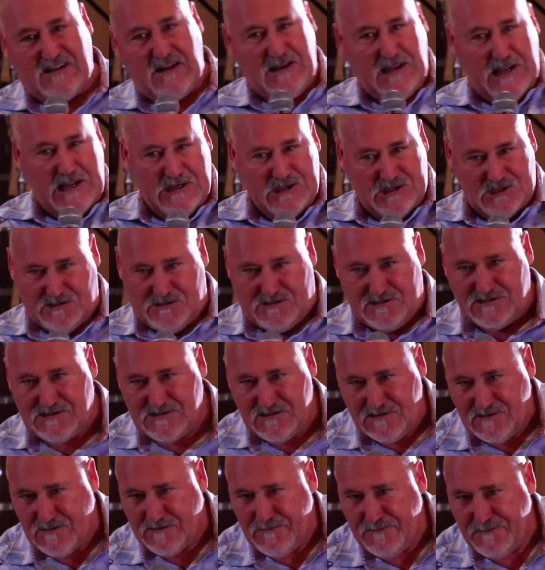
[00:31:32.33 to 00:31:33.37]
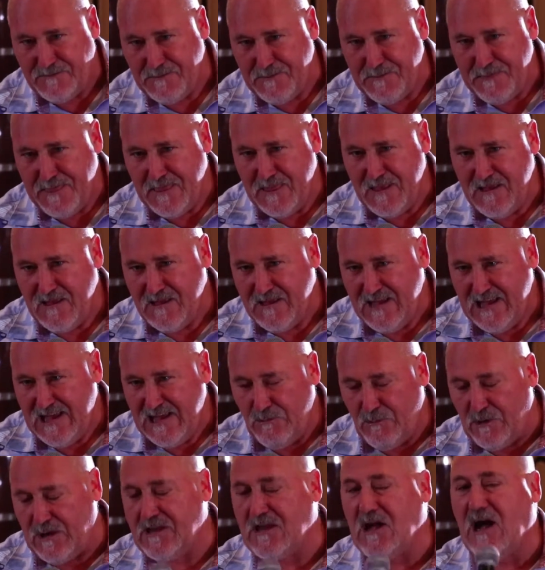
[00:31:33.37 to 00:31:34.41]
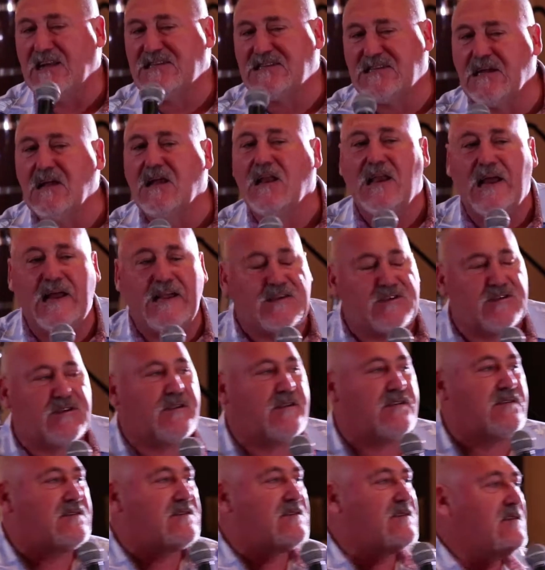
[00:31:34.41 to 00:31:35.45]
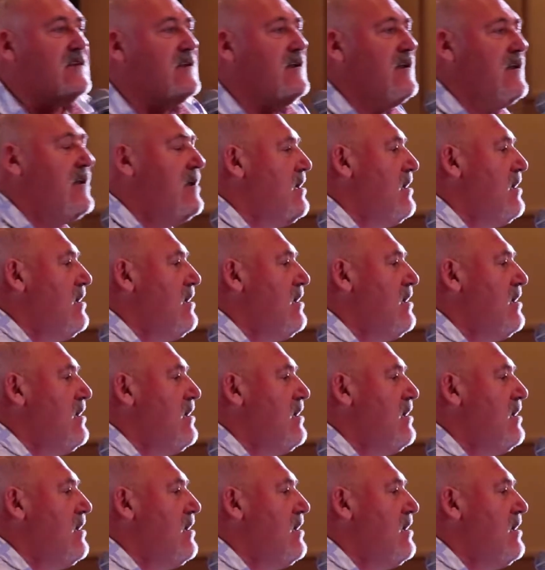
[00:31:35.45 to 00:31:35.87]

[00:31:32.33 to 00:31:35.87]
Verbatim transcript: Galatians. When I got to Galatians,